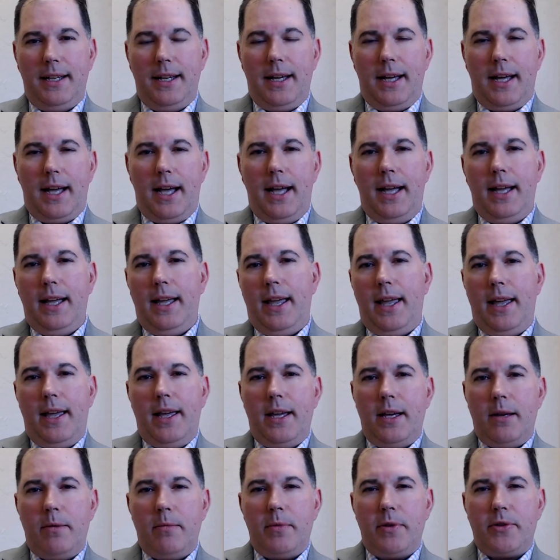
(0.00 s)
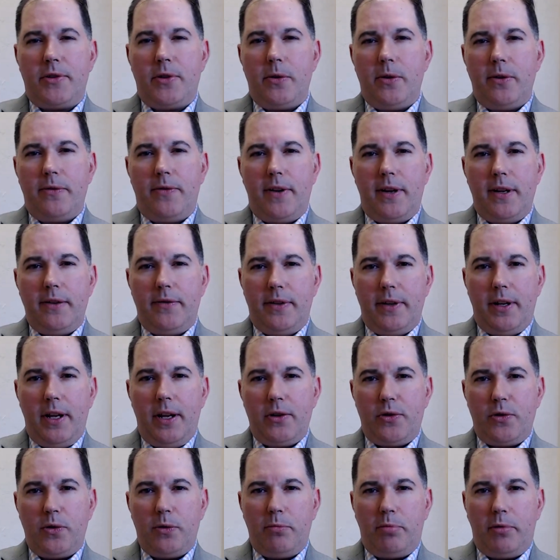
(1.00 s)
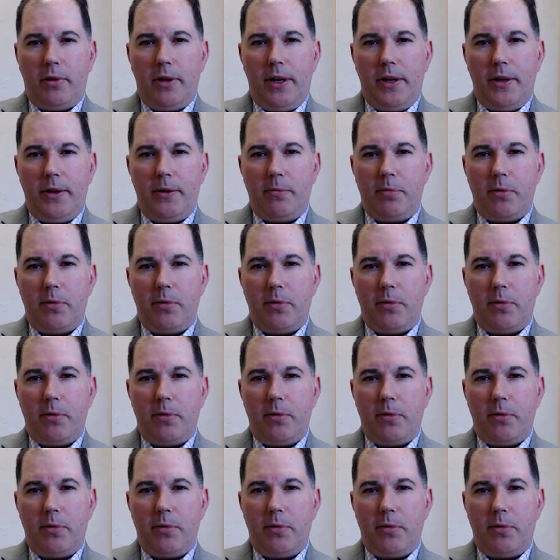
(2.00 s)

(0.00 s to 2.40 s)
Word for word: I am certified financial planner